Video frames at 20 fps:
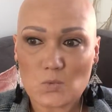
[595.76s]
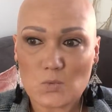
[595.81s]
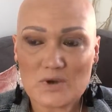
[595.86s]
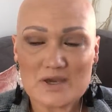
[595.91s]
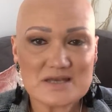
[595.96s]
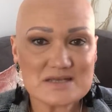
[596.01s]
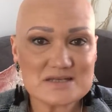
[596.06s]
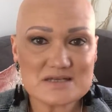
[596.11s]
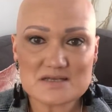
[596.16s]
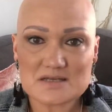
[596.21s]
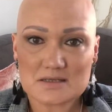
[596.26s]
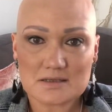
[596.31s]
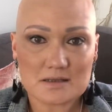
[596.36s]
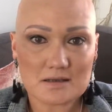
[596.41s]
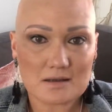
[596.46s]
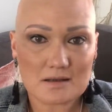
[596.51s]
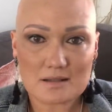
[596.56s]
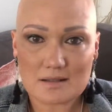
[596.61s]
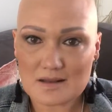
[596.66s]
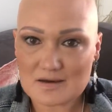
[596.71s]
We
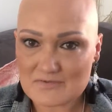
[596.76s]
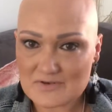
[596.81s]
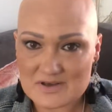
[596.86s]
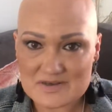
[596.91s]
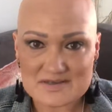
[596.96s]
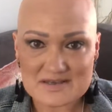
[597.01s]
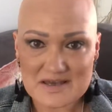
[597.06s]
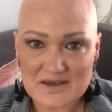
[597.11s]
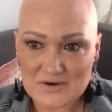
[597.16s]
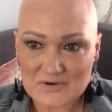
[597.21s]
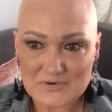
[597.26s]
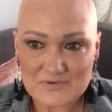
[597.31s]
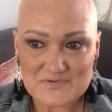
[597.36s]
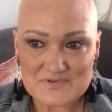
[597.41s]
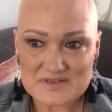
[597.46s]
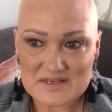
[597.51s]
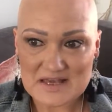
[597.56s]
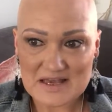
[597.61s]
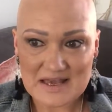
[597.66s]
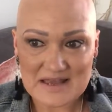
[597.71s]
didn't love
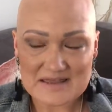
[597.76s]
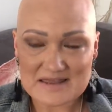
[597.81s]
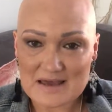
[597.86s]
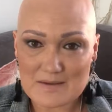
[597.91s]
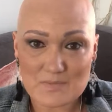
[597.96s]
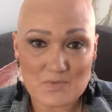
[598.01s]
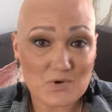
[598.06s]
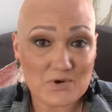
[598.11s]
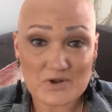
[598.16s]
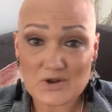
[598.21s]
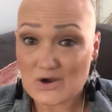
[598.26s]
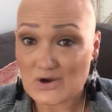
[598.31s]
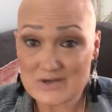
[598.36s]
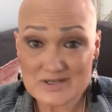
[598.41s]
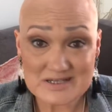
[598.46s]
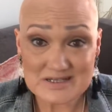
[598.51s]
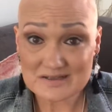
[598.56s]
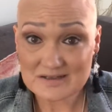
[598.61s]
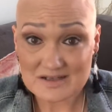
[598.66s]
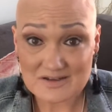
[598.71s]
ourselves at that point. I
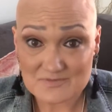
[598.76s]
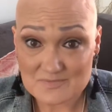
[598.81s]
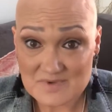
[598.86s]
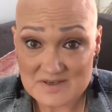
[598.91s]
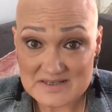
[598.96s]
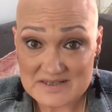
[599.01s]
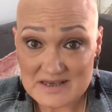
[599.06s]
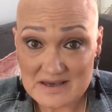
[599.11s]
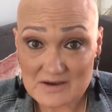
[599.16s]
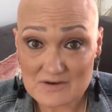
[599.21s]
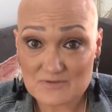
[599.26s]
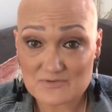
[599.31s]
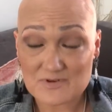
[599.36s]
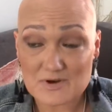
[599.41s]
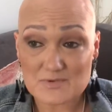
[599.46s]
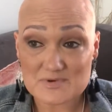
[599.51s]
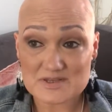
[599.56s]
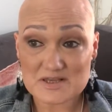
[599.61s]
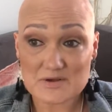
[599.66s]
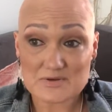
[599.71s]
didn't love myself.
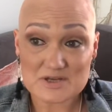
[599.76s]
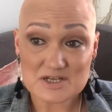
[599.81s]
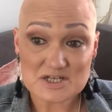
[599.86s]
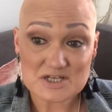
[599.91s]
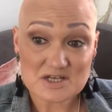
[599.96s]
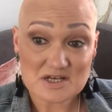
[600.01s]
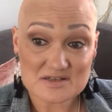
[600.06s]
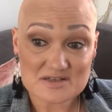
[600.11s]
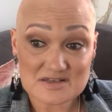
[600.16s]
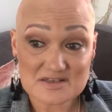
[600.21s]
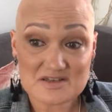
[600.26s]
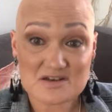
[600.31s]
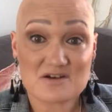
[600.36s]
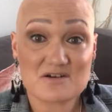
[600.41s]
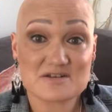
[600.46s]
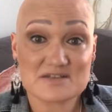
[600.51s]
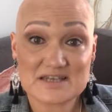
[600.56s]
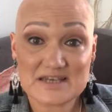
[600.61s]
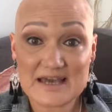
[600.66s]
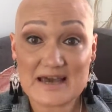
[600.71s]
I was only just
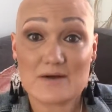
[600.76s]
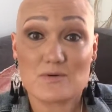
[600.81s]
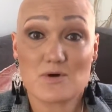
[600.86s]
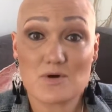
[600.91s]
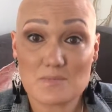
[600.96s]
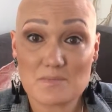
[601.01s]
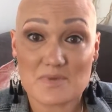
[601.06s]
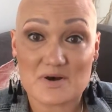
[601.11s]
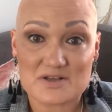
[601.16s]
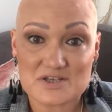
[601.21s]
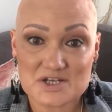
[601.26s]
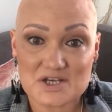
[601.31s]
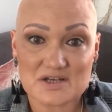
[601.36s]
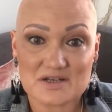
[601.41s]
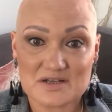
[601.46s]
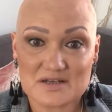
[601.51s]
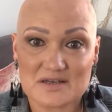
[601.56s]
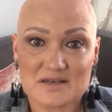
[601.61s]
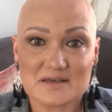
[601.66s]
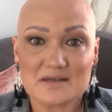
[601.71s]
starting out on my
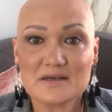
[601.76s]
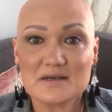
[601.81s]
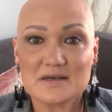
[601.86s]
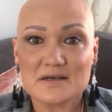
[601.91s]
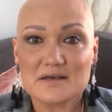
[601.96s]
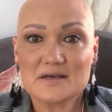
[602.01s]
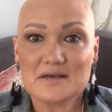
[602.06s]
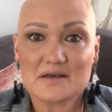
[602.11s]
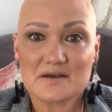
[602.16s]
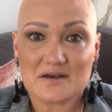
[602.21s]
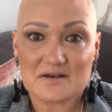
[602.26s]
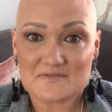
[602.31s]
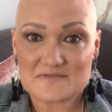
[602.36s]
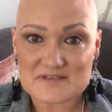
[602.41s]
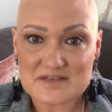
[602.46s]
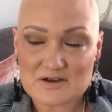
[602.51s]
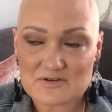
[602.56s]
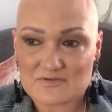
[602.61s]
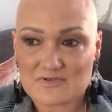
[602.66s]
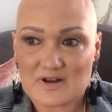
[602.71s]
journey of
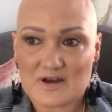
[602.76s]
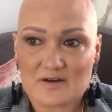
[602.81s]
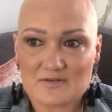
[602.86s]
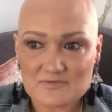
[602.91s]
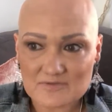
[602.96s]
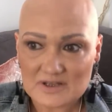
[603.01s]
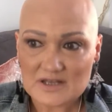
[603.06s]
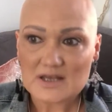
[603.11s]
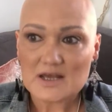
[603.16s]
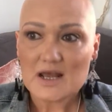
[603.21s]
self-love.